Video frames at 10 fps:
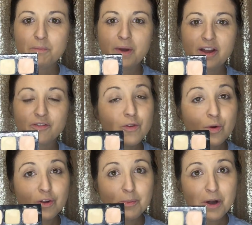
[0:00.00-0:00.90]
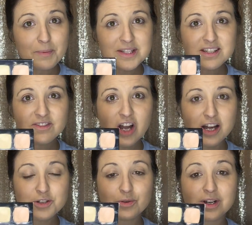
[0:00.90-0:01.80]
But for the purposes of
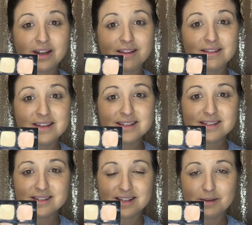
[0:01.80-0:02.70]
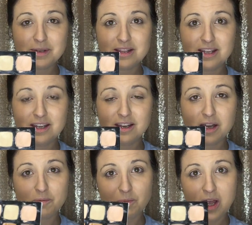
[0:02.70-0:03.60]
contouring, this is going to be
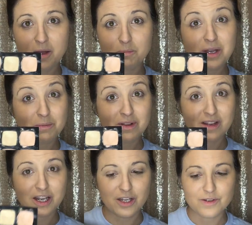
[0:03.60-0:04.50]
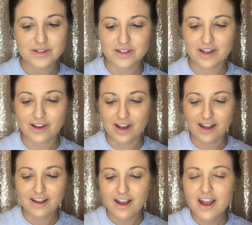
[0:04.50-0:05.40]
the pigment that I use.
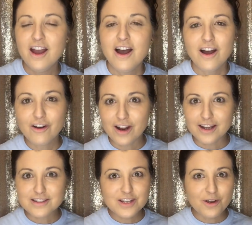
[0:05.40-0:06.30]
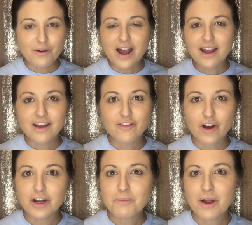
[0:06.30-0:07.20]
Okay? Alright, so I have
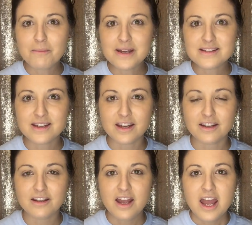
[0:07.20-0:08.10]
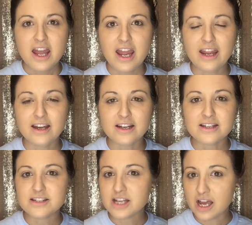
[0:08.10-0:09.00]
already prepped my skin,
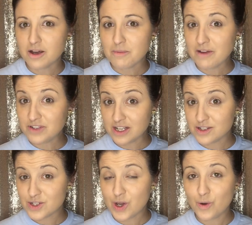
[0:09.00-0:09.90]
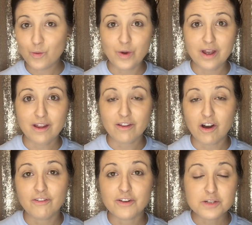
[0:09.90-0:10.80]
and I've done so with
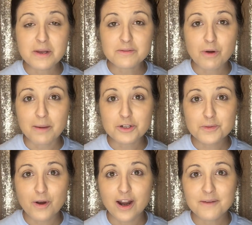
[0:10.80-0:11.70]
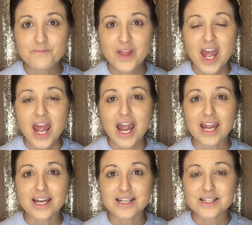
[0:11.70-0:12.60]
our First Base Primer Spray,
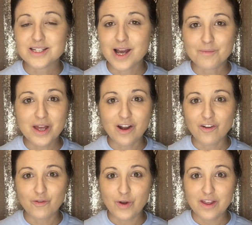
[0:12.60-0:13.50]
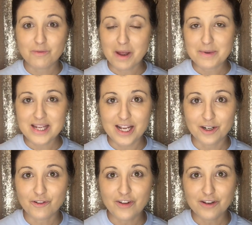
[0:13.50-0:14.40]
and topped that off with my
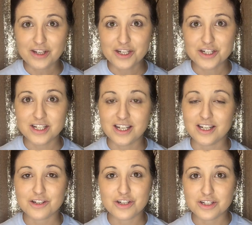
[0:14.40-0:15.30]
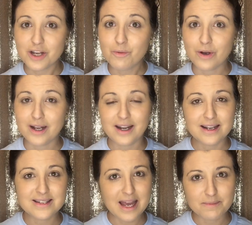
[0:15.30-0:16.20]
Botanical Foundation in Shinto 1, and
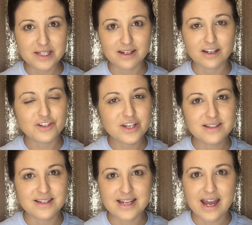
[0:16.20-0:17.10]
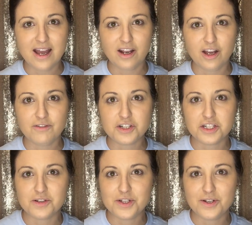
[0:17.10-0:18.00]
I tapped in just a tad of
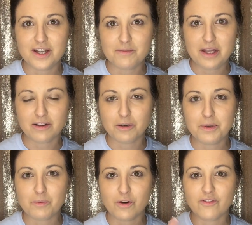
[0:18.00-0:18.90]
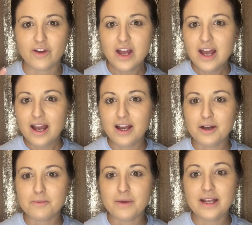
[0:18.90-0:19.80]
Shinto 2 to give me a little bit more of
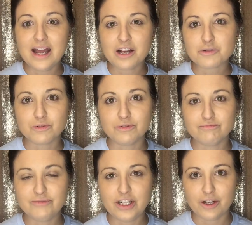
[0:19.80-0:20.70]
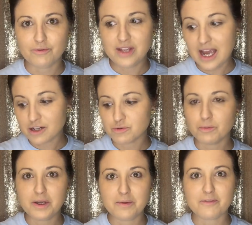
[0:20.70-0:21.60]
an actual, the
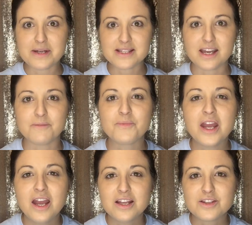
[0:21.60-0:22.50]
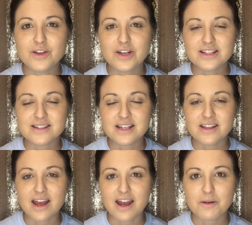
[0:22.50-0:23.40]
actual pigment of my skin, so you can
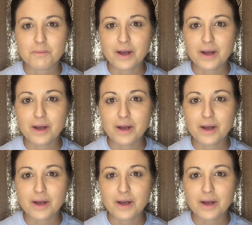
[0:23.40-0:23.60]
see that.